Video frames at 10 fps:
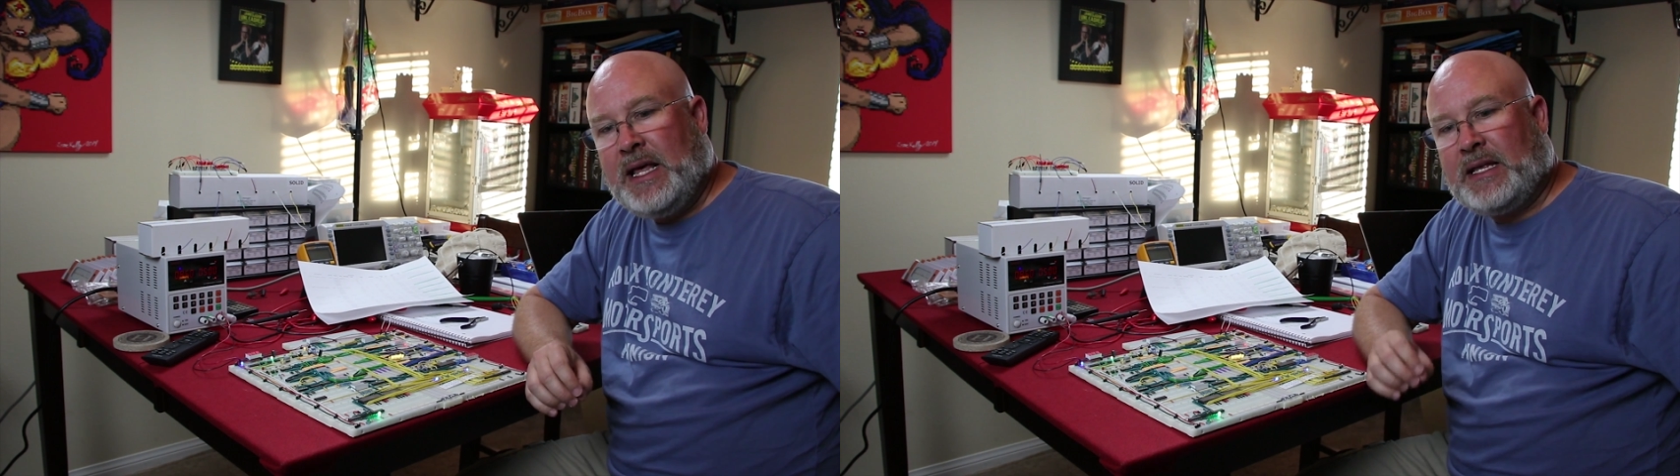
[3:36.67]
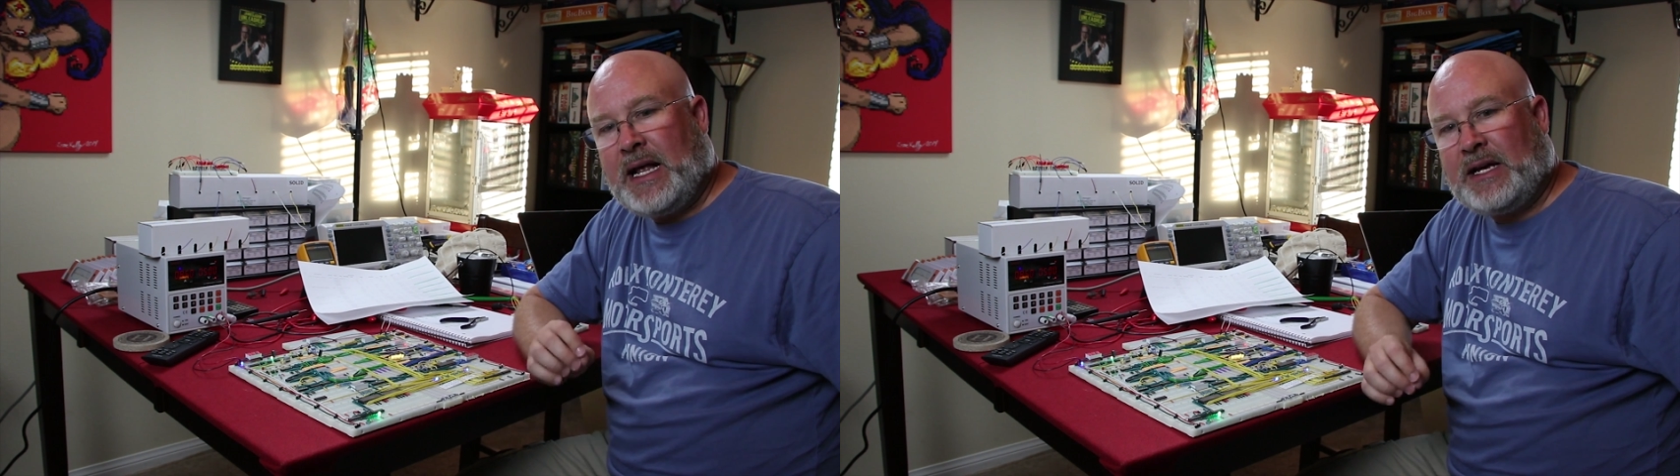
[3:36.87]

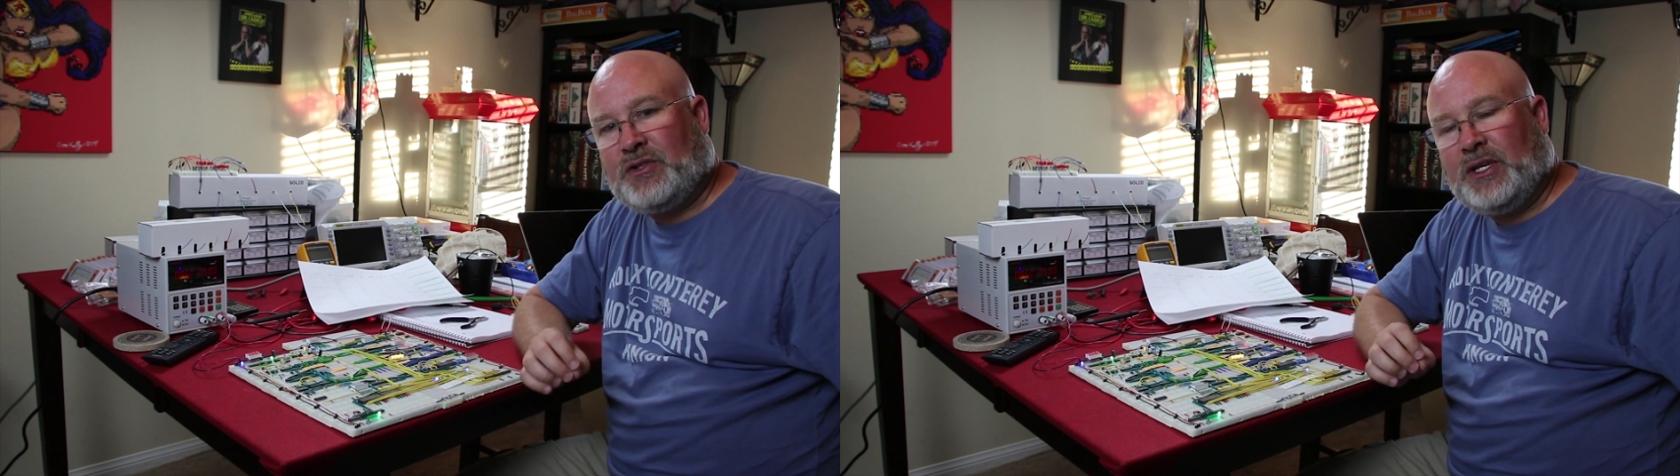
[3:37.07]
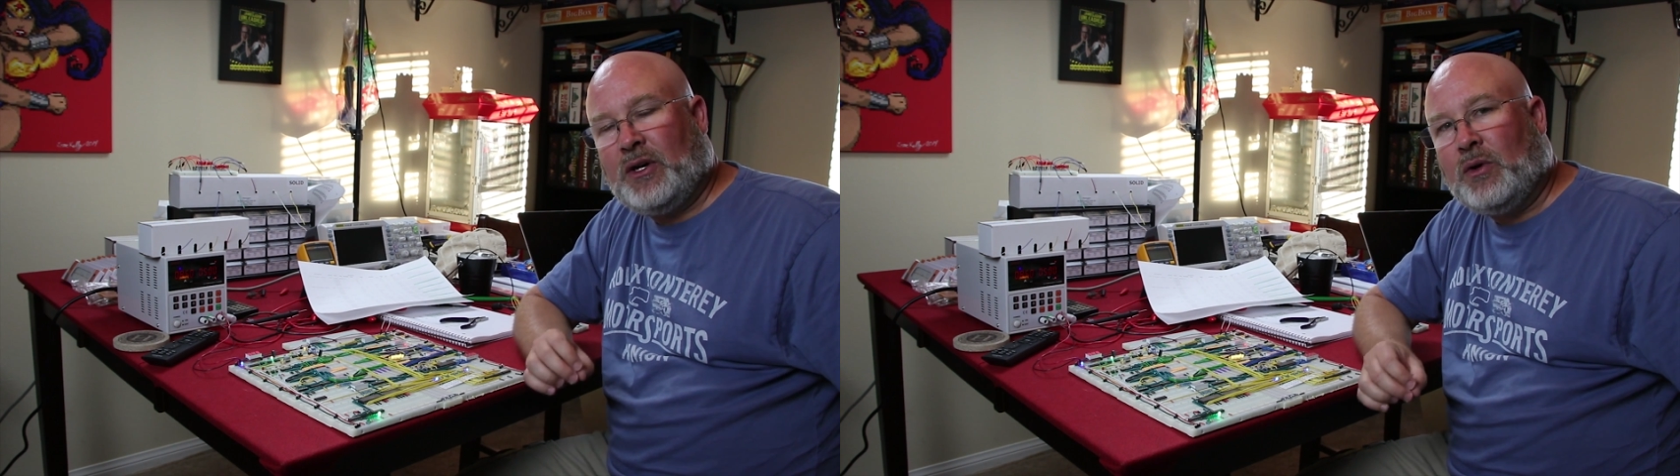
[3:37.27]
that
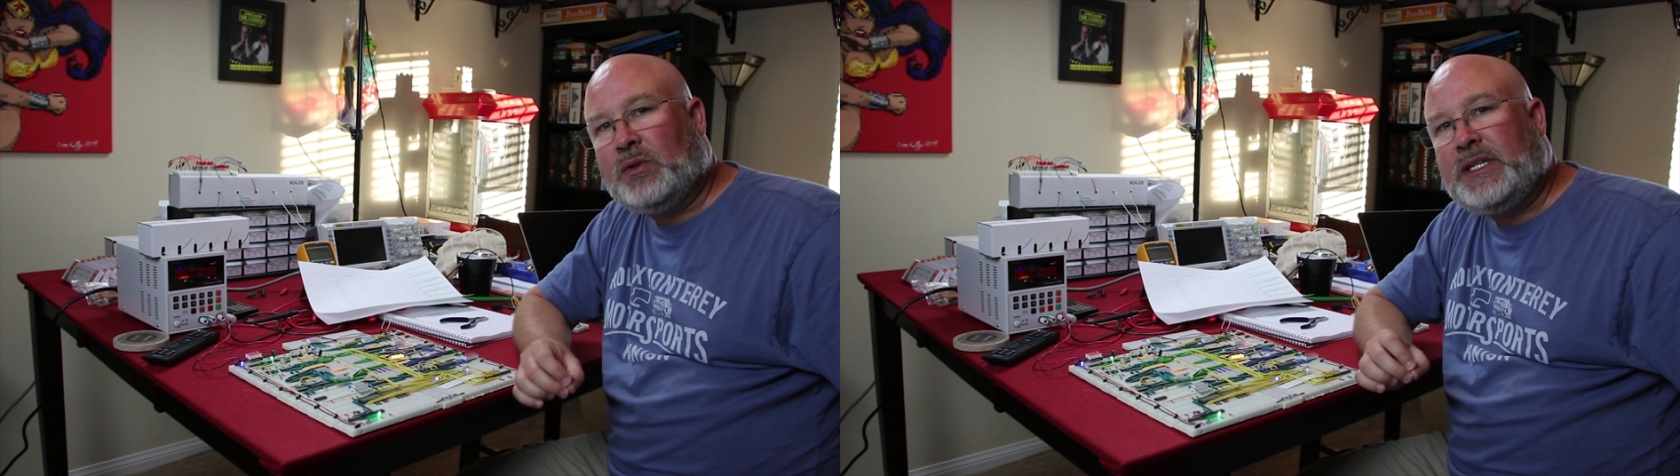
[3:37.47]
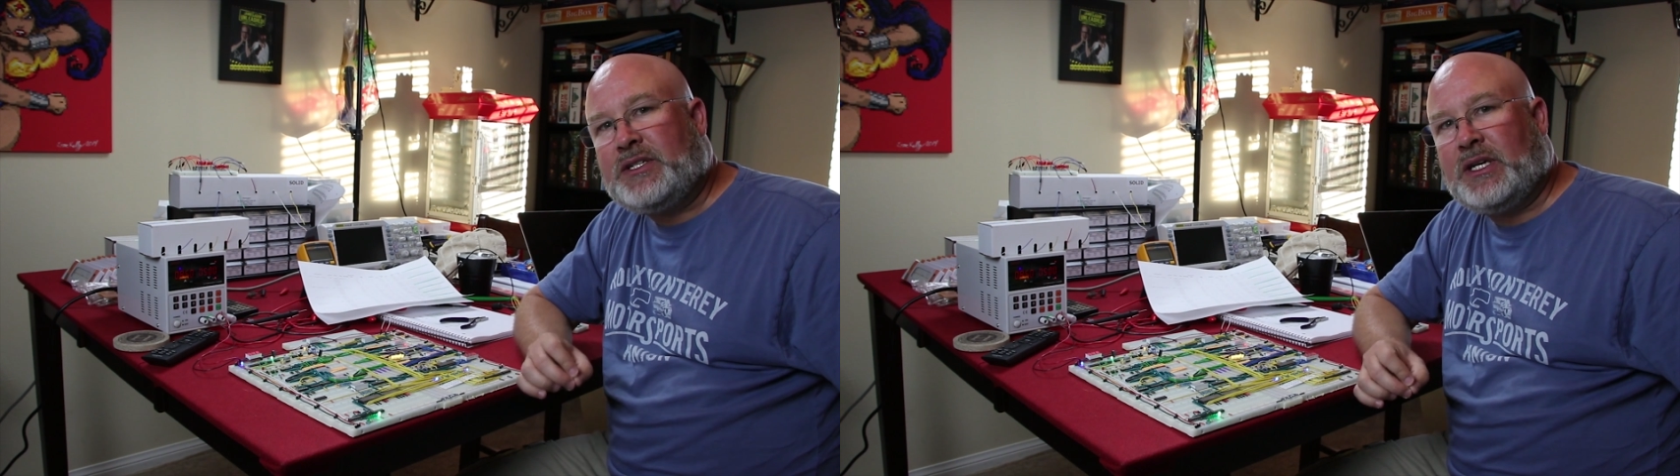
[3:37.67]
actually
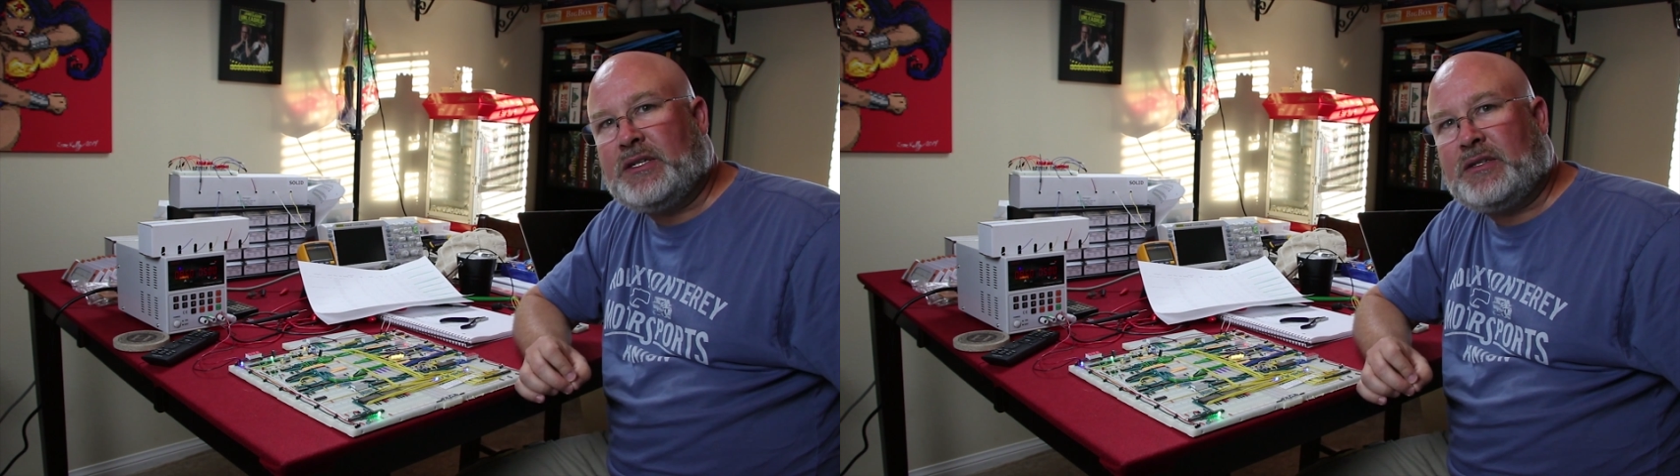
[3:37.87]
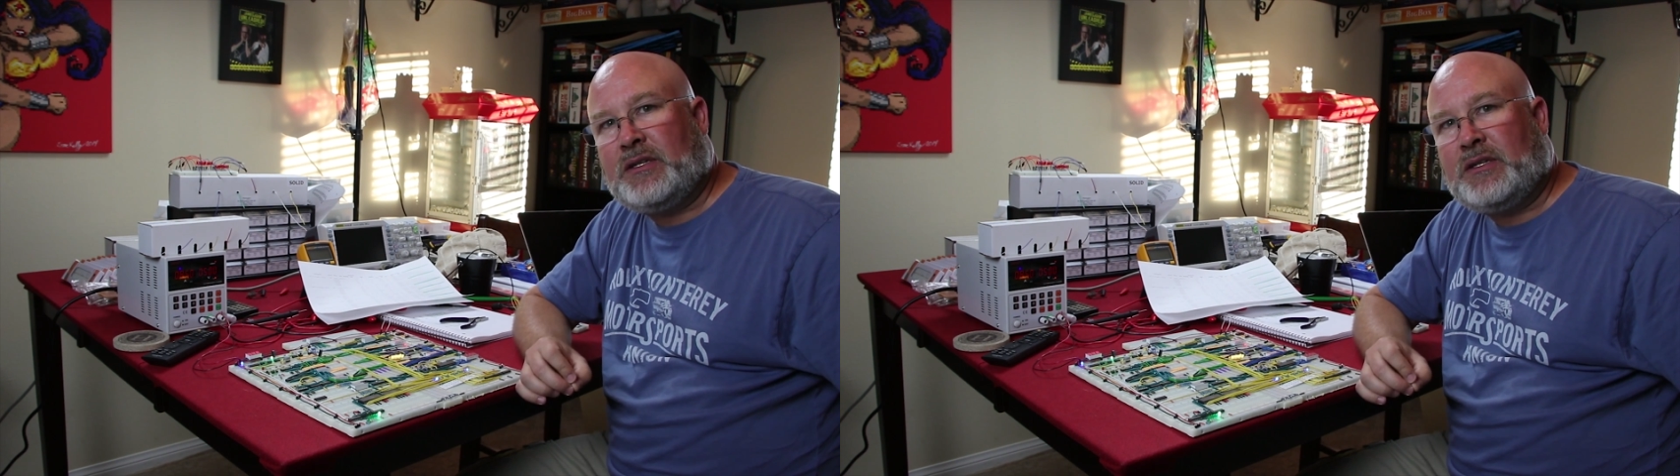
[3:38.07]
only changes